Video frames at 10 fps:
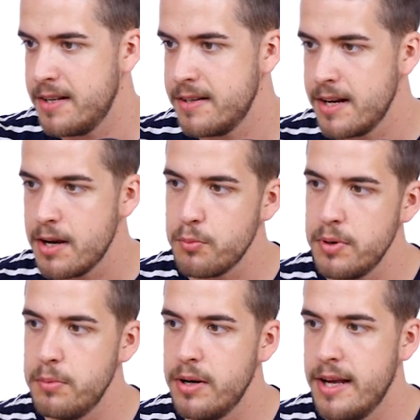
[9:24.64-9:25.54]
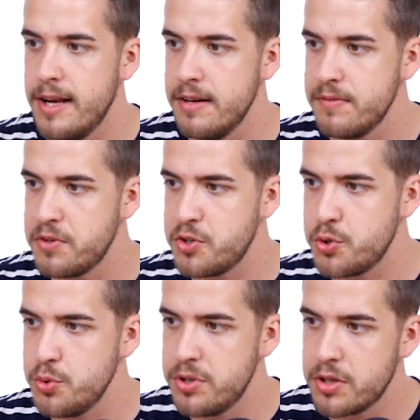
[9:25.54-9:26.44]
and now we will have
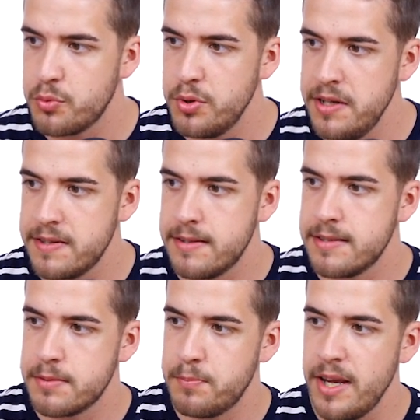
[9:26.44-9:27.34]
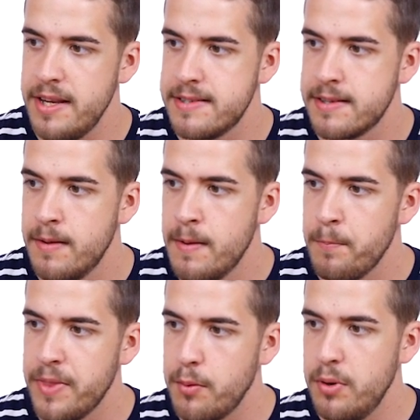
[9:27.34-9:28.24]
to decrease the space
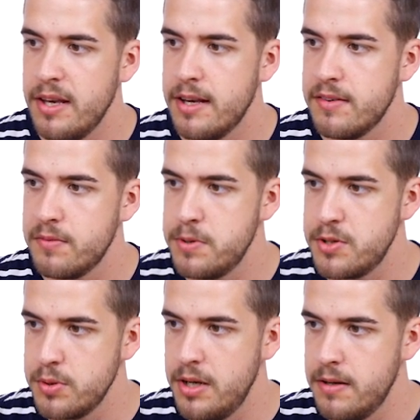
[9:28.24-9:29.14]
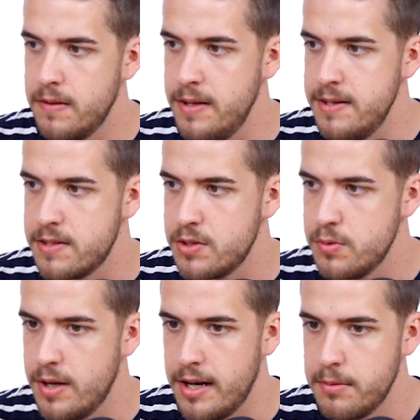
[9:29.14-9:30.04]
that we have between these
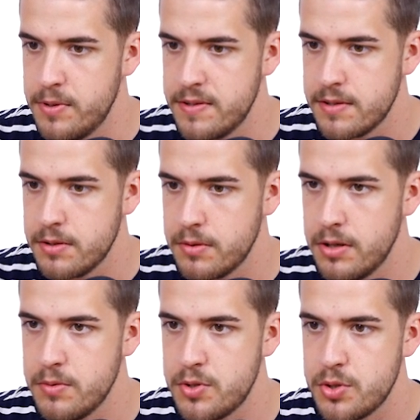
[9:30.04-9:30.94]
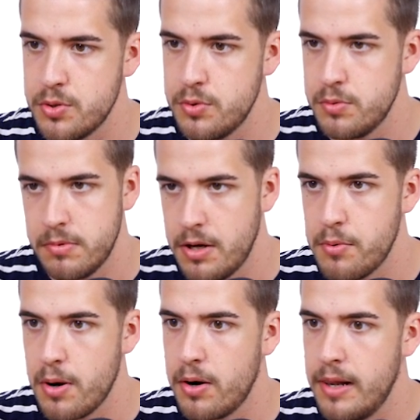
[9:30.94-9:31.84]
two elements. So go to, here
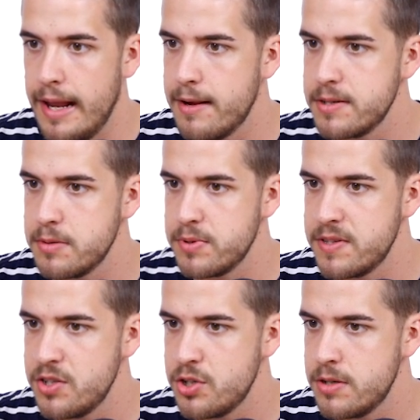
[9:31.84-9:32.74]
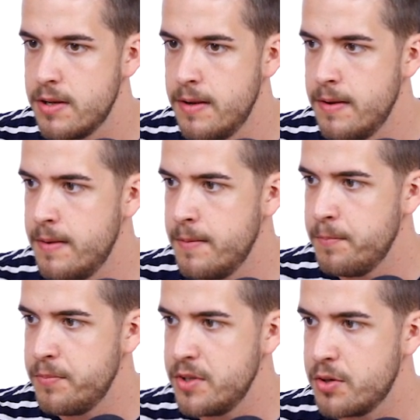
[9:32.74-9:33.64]
we are in layout and position,
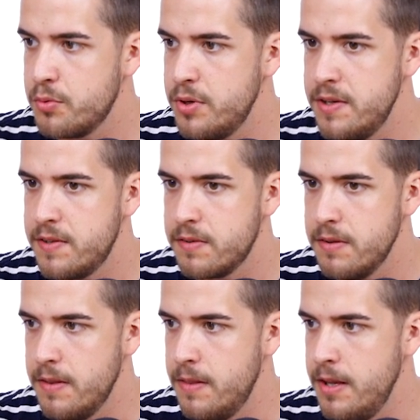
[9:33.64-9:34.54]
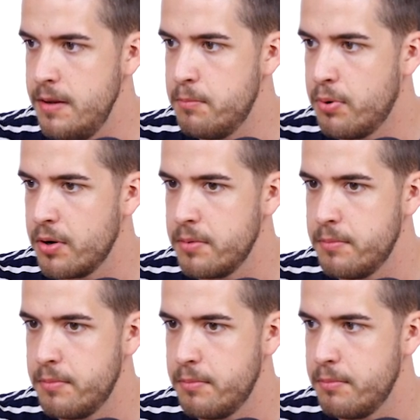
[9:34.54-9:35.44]
decrease the
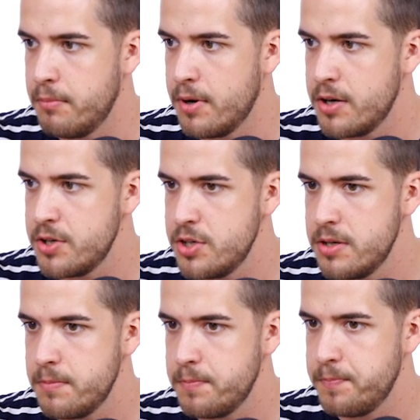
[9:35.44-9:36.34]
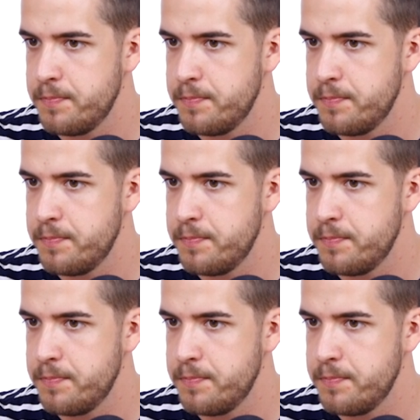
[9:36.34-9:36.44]
bottom margin